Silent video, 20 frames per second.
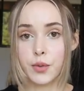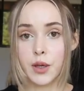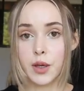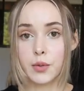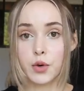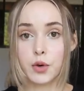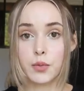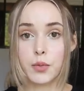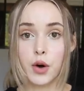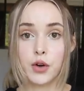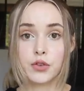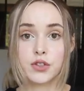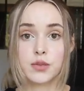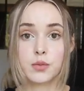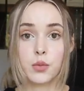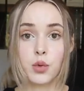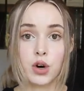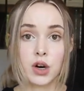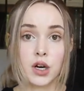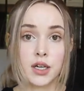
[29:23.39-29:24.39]
people post
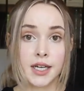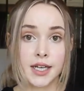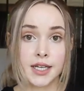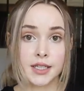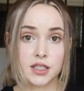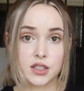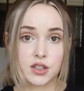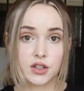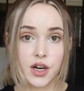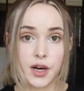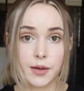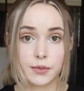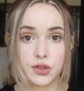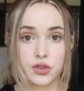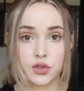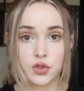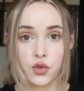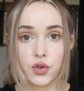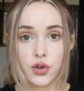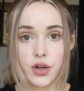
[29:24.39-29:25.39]
more on Instagram
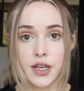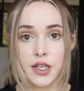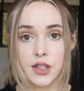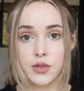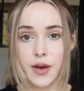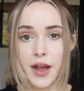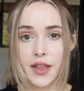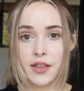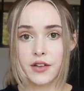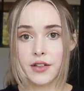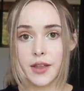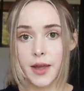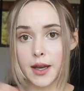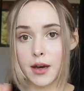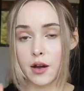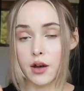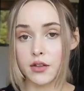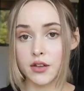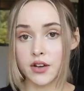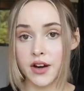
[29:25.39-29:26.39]
stories rather
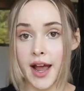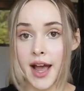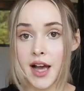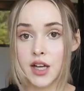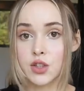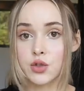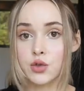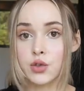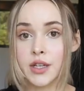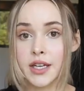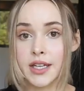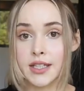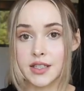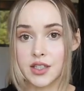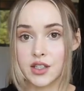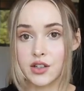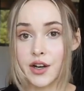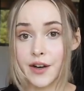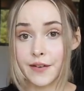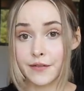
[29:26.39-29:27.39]
than on their actual
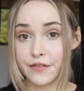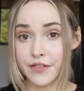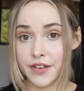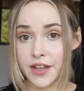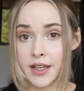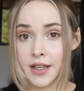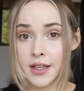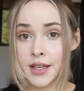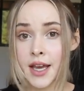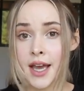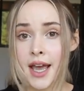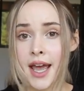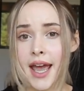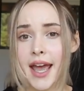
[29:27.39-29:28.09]
Instagram feed,